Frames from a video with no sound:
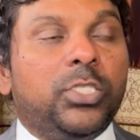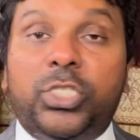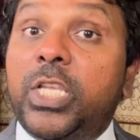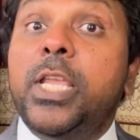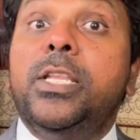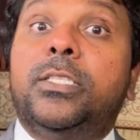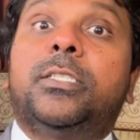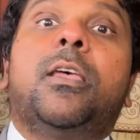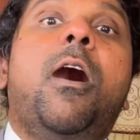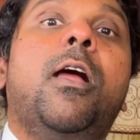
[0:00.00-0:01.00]

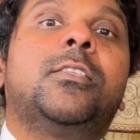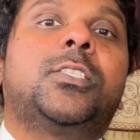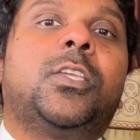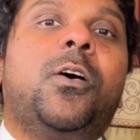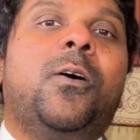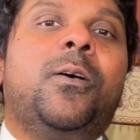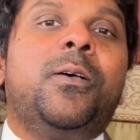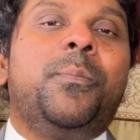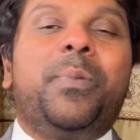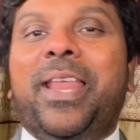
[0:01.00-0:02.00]
Genes also
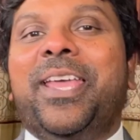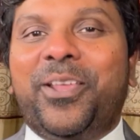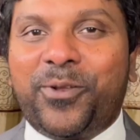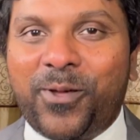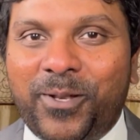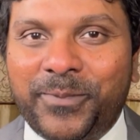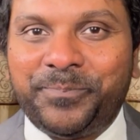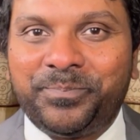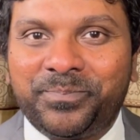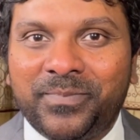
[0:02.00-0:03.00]
play a role.
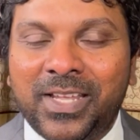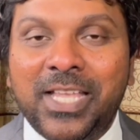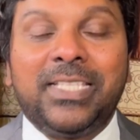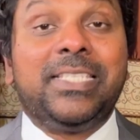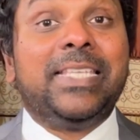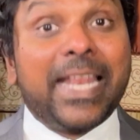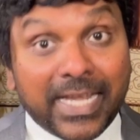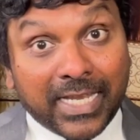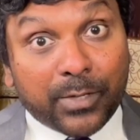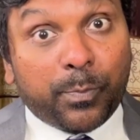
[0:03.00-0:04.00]

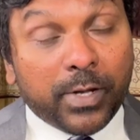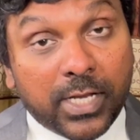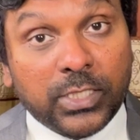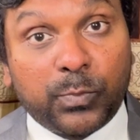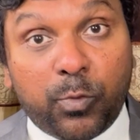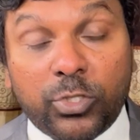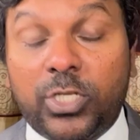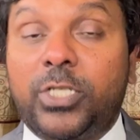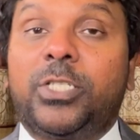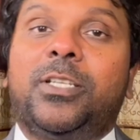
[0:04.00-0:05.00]
Genetic
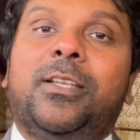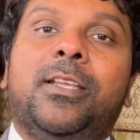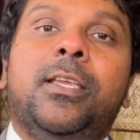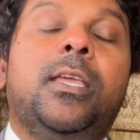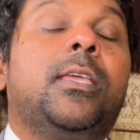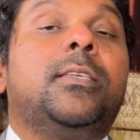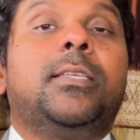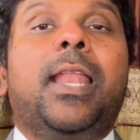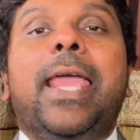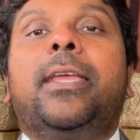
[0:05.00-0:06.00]
predisposition is
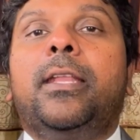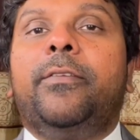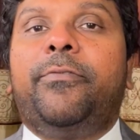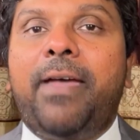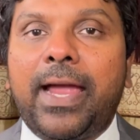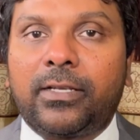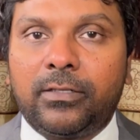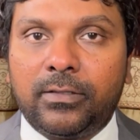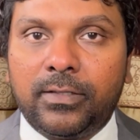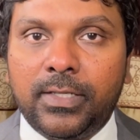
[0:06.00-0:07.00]
a likely
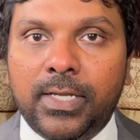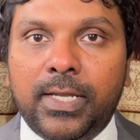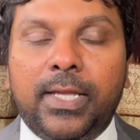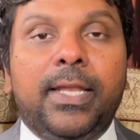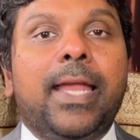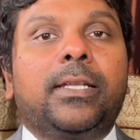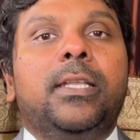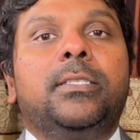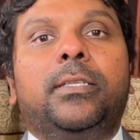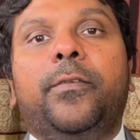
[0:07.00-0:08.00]
factor in at
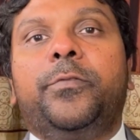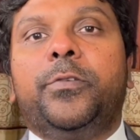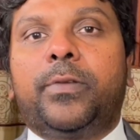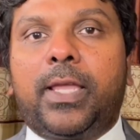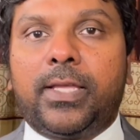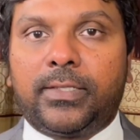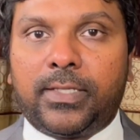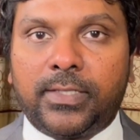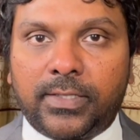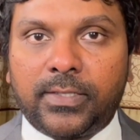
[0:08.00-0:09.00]
least a few
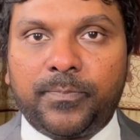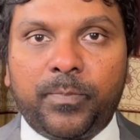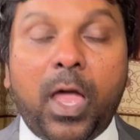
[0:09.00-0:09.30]
cases.